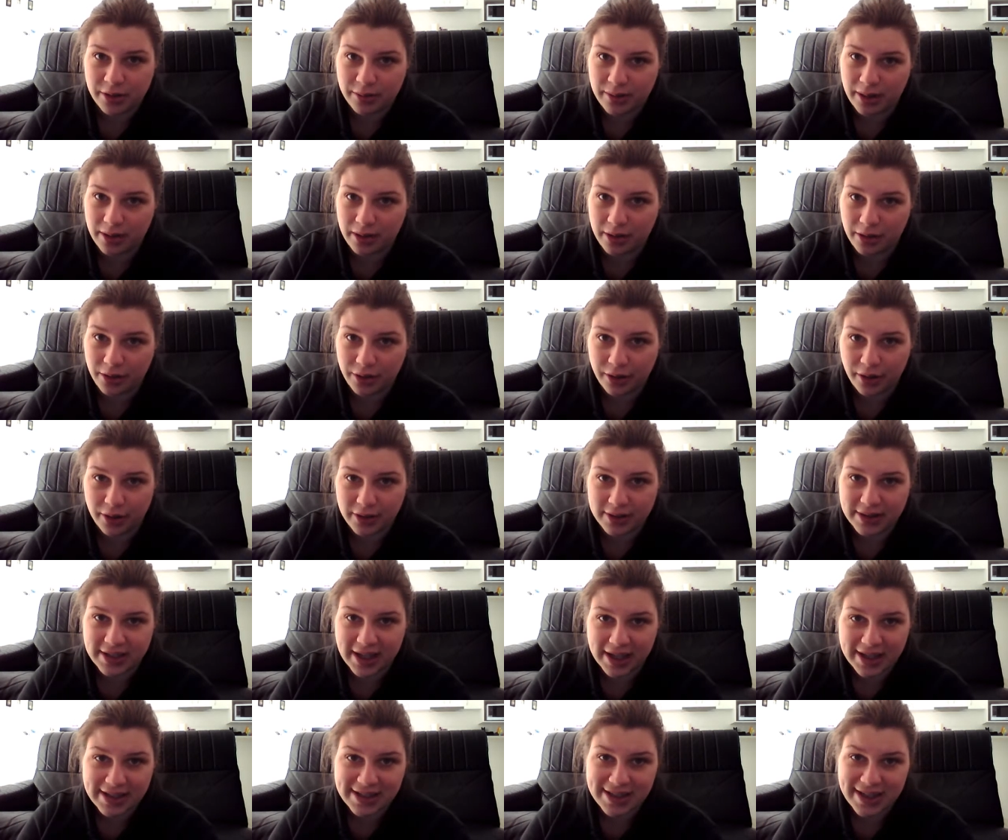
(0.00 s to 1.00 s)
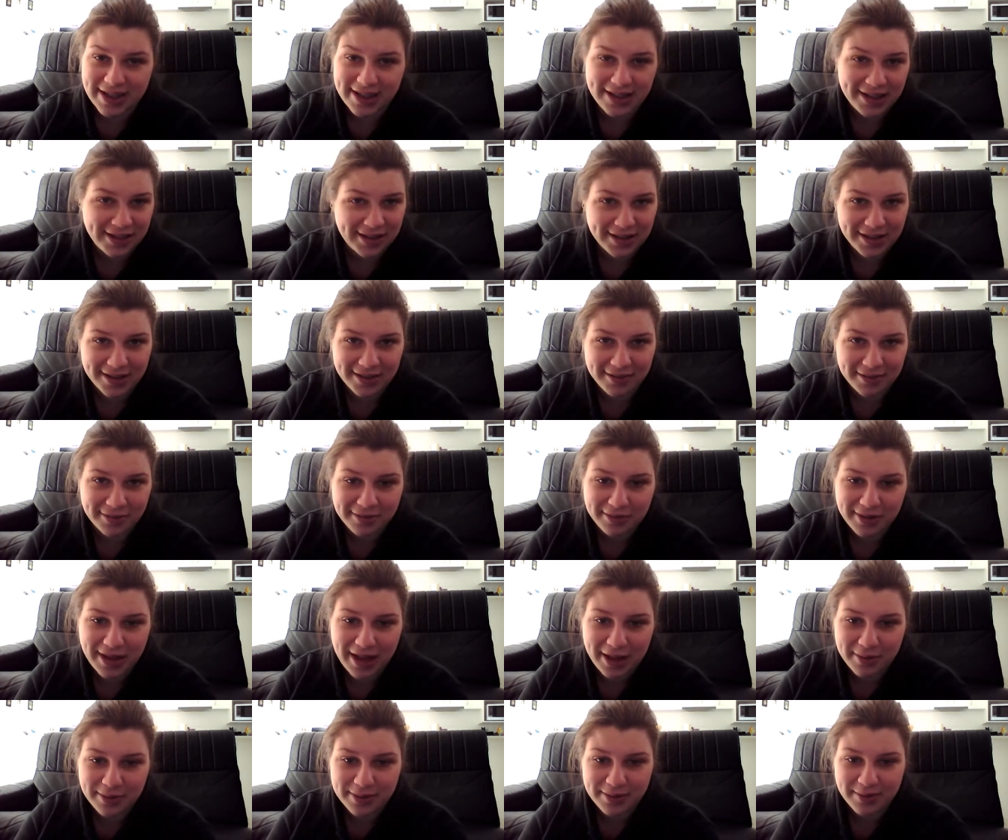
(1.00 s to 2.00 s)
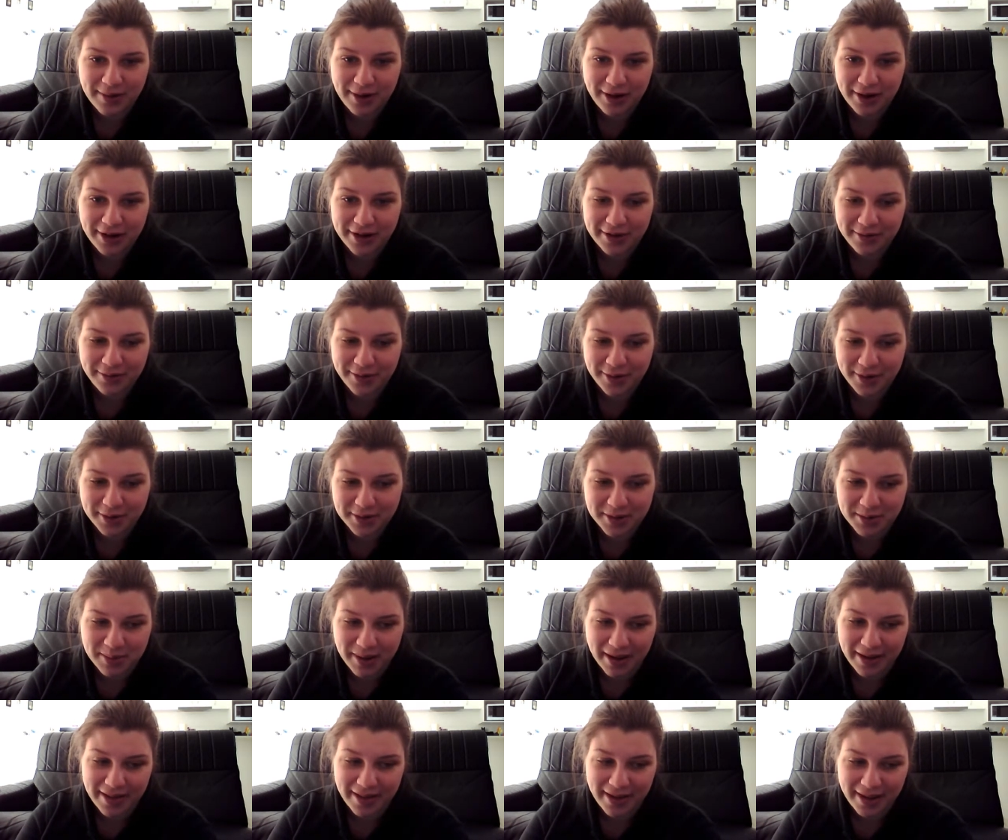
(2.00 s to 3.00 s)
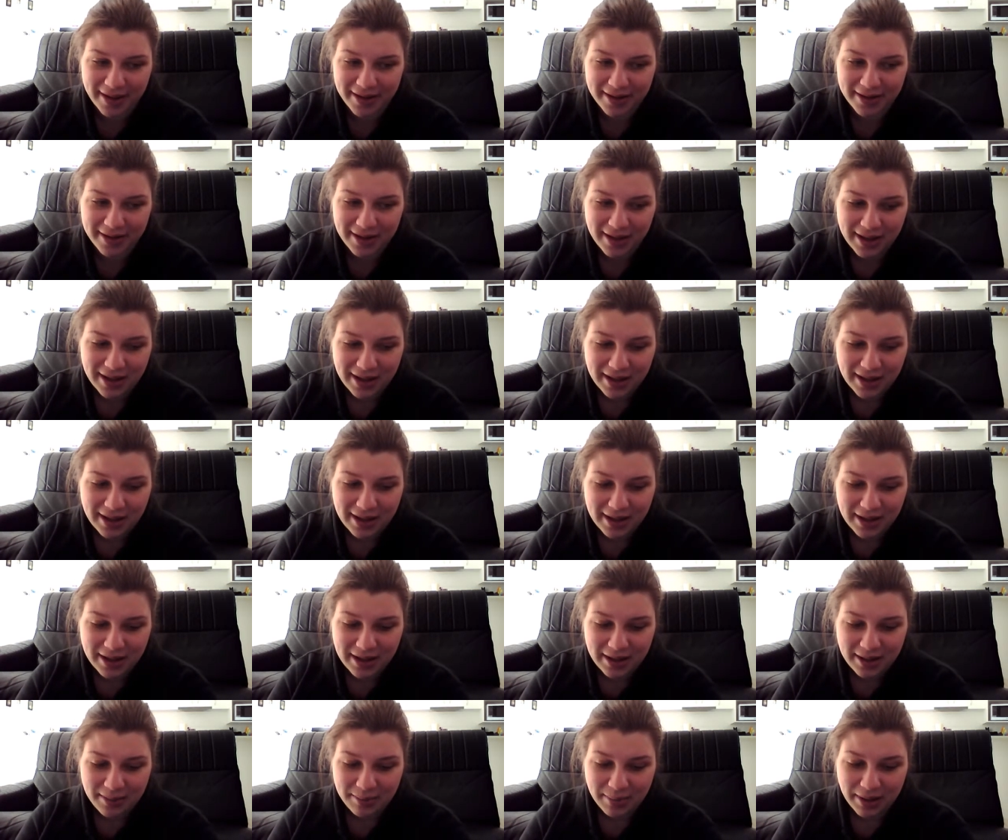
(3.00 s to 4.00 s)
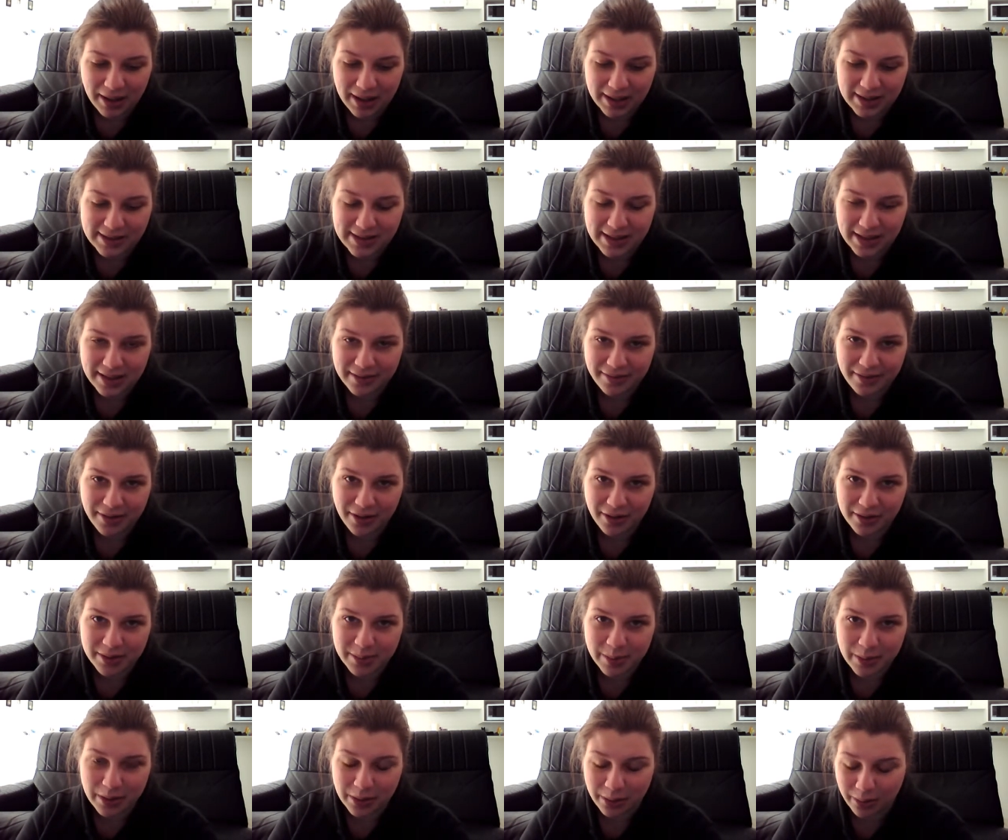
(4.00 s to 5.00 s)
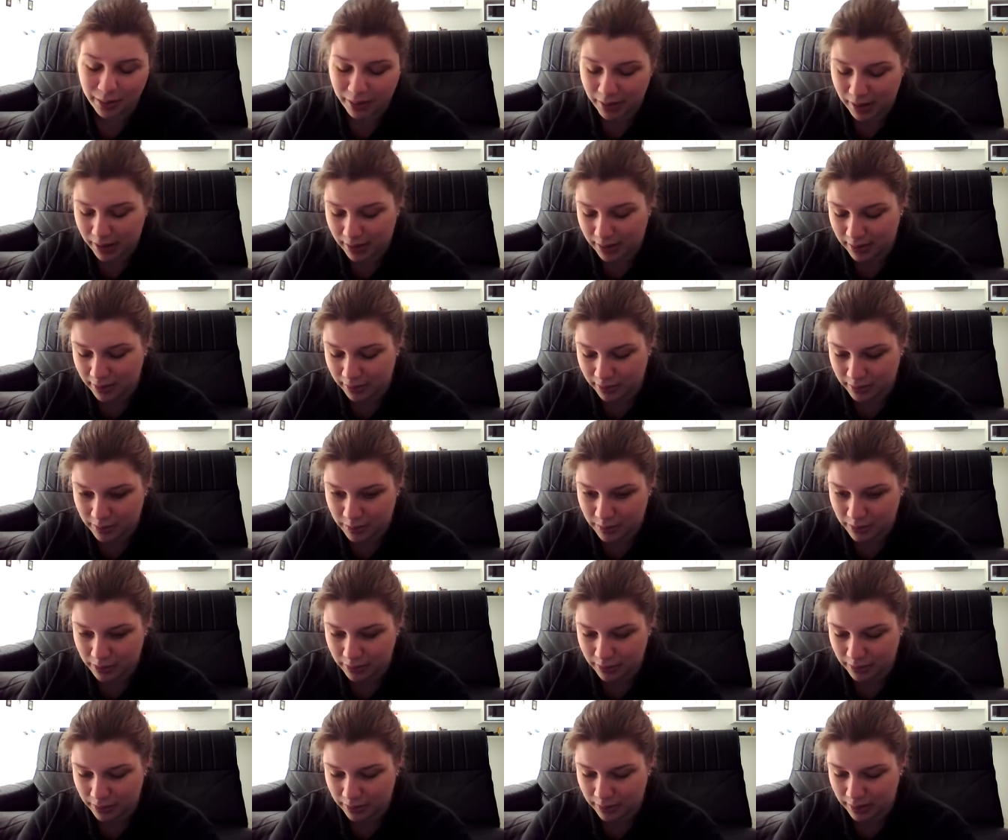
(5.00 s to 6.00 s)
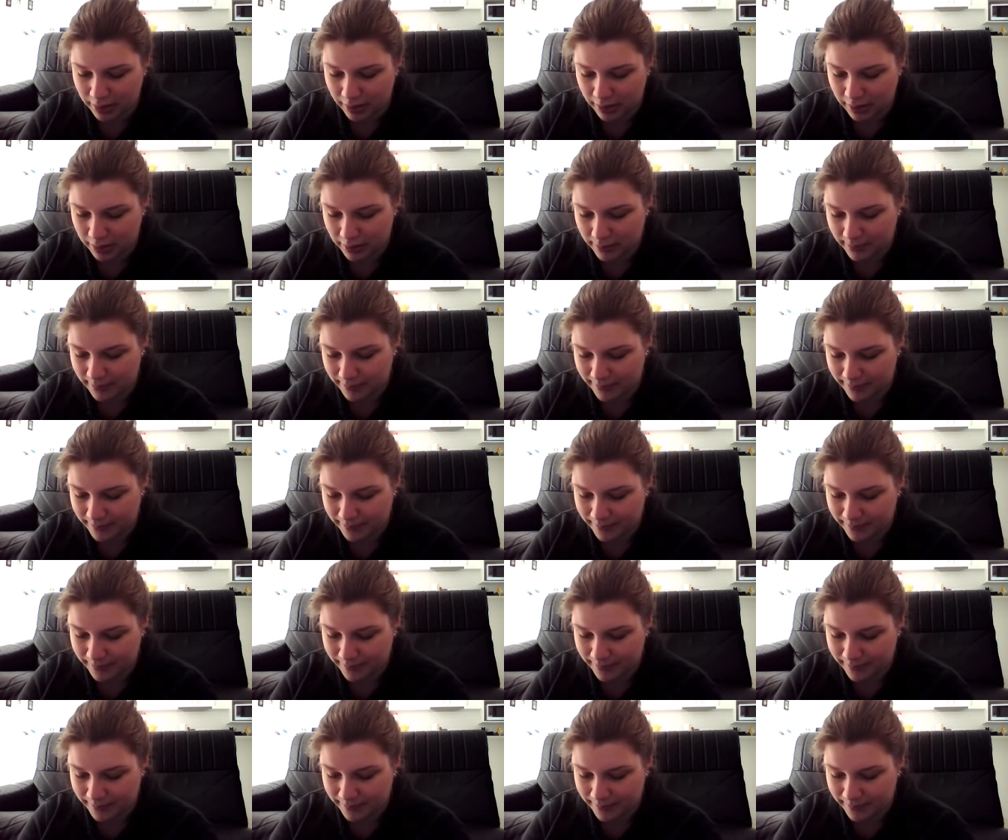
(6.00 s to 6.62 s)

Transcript: have to do another glucose test. He he was very confused about that, but he said if the hospital ordered it, the hospital ordered it.